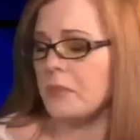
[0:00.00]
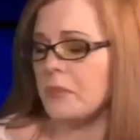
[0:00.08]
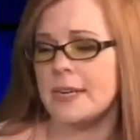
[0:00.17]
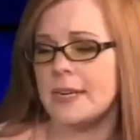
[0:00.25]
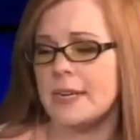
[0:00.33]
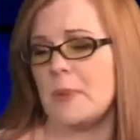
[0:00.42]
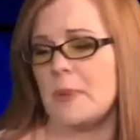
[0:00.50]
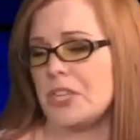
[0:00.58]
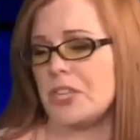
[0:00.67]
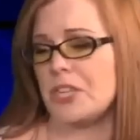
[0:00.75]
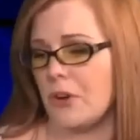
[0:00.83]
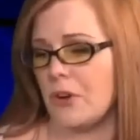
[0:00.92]
and
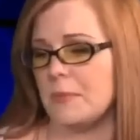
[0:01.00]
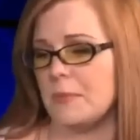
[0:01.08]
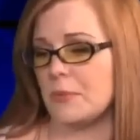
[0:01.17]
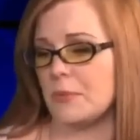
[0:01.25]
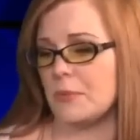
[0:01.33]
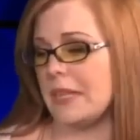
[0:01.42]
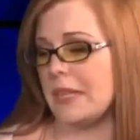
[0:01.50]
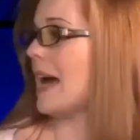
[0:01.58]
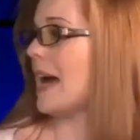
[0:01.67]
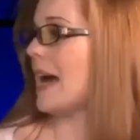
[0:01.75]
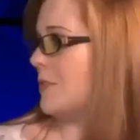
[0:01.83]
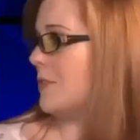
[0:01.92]
especially crimes that really
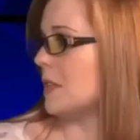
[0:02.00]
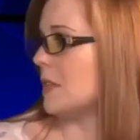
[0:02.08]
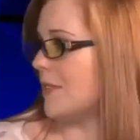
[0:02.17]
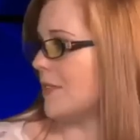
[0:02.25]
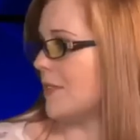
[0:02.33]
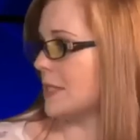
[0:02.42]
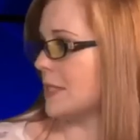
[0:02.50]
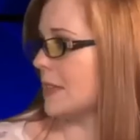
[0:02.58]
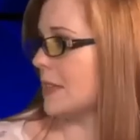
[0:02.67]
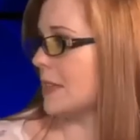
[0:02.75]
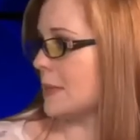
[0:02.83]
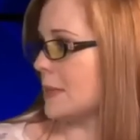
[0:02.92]
lack in physical evidence like
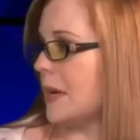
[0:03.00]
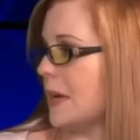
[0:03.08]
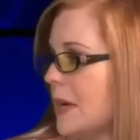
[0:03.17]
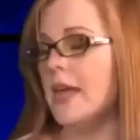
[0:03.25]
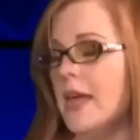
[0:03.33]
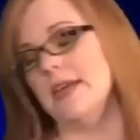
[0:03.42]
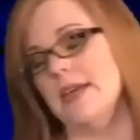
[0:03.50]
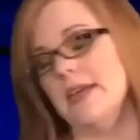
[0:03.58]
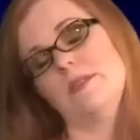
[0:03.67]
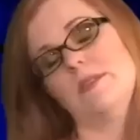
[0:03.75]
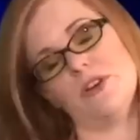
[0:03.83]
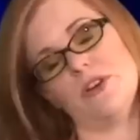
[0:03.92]
this one, mm-hmm. is the
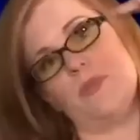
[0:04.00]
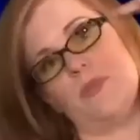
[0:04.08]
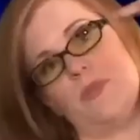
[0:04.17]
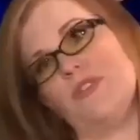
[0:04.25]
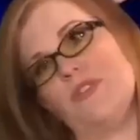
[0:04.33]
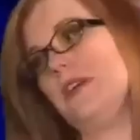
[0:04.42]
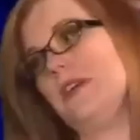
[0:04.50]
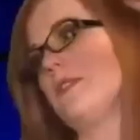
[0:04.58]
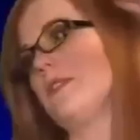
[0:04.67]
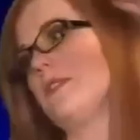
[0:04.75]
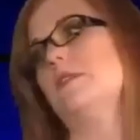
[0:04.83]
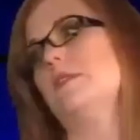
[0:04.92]
burden of proof for the legal
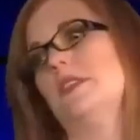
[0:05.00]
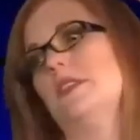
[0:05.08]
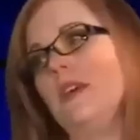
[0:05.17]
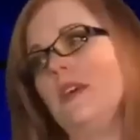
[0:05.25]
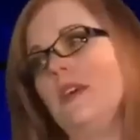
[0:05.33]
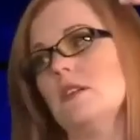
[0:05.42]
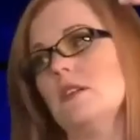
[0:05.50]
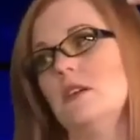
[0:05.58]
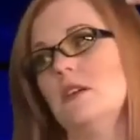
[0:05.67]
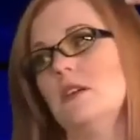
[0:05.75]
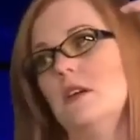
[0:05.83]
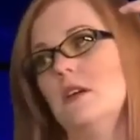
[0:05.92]
system is here.
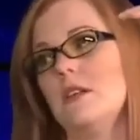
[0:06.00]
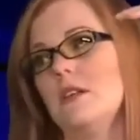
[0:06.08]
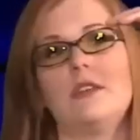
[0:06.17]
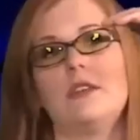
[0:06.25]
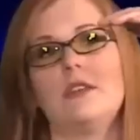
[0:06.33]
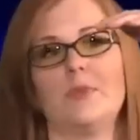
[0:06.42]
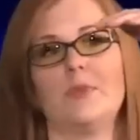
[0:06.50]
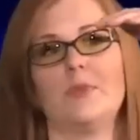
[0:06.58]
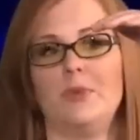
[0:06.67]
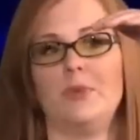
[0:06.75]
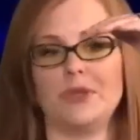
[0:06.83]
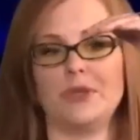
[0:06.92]
The
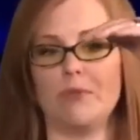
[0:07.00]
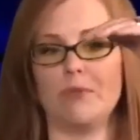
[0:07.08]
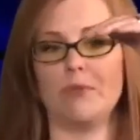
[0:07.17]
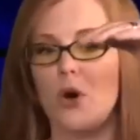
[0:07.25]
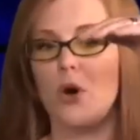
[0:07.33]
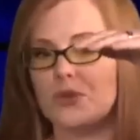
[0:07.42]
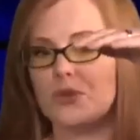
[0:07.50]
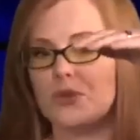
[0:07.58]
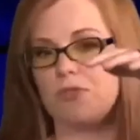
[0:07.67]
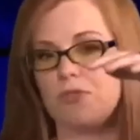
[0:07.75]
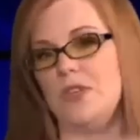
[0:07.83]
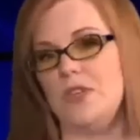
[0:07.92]
place where most
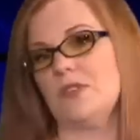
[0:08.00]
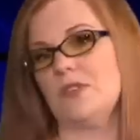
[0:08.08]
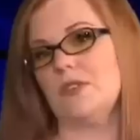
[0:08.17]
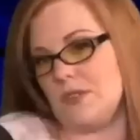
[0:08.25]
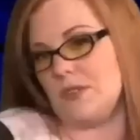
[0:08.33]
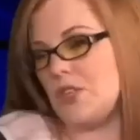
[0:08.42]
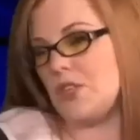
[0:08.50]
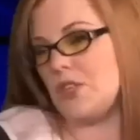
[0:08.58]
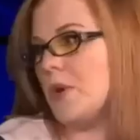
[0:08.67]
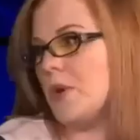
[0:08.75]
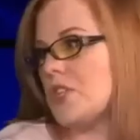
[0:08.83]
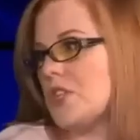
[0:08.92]
of these
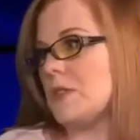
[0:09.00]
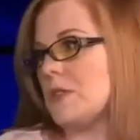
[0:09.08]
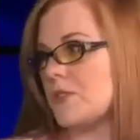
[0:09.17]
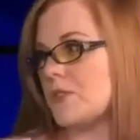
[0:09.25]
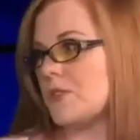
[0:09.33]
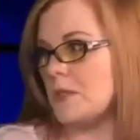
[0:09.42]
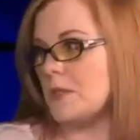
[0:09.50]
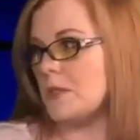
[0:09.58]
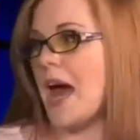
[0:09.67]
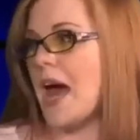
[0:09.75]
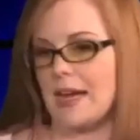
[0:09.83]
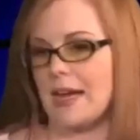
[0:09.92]
situations, most of these
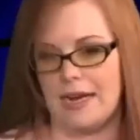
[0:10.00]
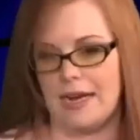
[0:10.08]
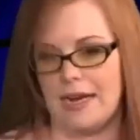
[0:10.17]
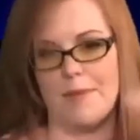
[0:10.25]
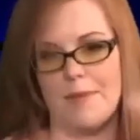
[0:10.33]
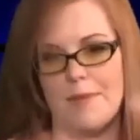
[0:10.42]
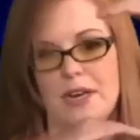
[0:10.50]
bad acts inhabit,